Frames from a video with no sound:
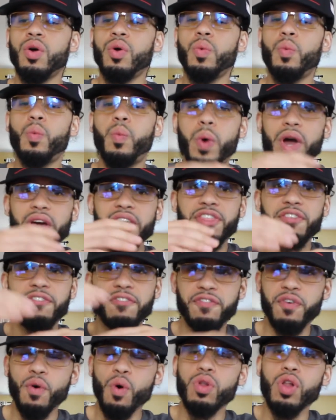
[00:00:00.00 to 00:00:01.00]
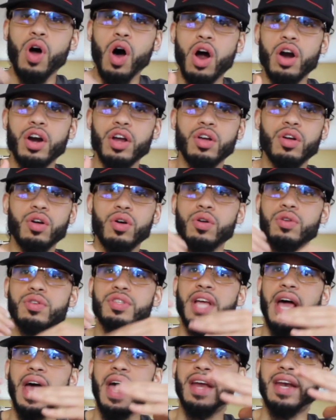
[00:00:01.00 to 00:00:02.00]
with full
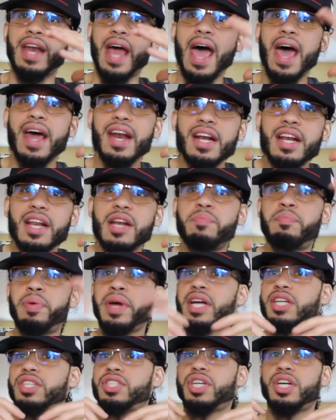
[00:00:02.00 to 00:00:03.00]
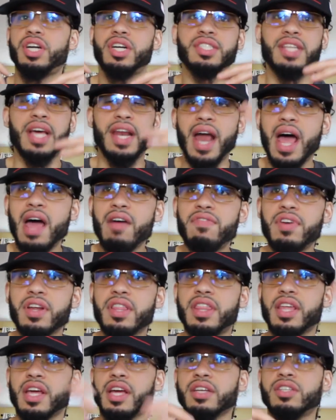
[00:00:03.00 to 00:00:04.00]
articles and edited pictures and
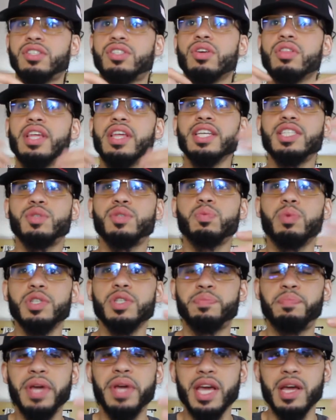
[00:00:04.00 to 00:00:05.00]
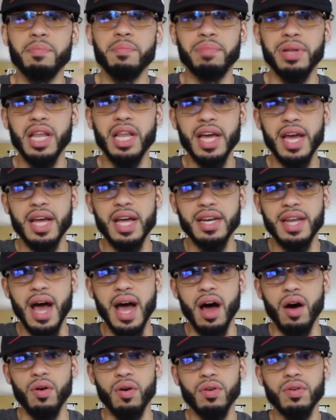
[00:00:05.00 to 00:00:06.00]
everything. So this was being planned
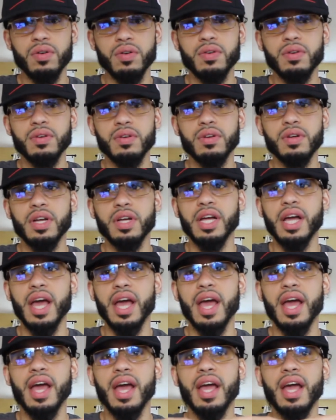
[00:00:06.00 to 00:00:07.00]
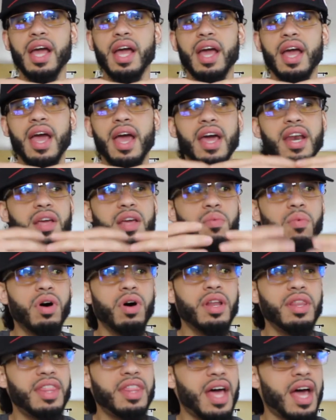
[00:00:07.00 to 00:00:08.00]
out.
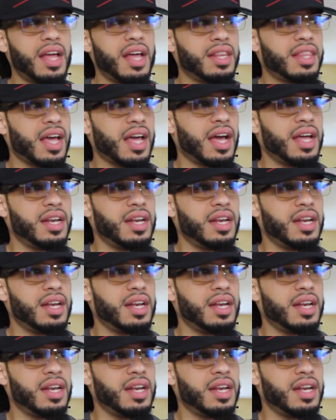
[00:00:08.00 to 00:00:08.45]
Anyone that